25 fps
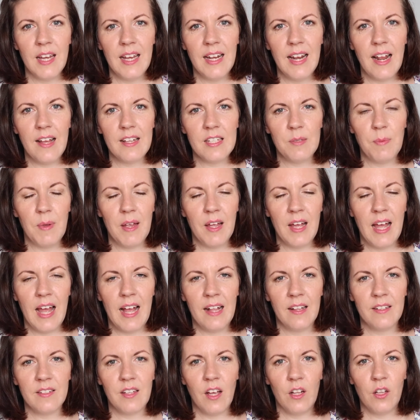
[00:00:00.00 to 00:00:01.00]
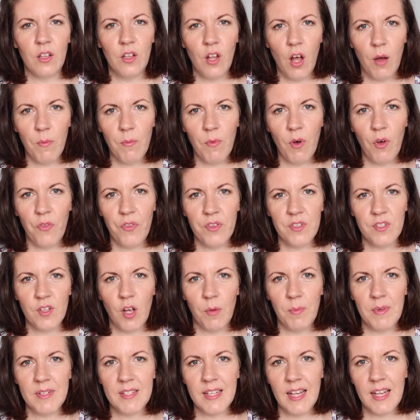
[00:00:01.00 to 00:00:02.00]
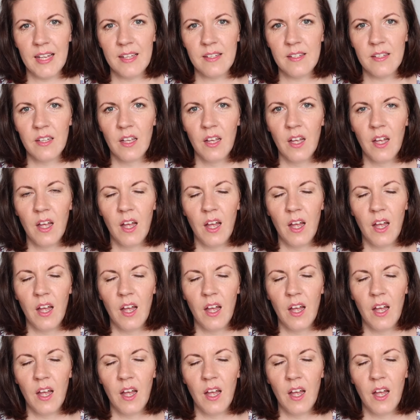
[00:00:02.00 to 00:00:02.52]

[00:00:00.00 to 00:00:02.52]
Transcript: He likes to be held a lot more than Tommy did.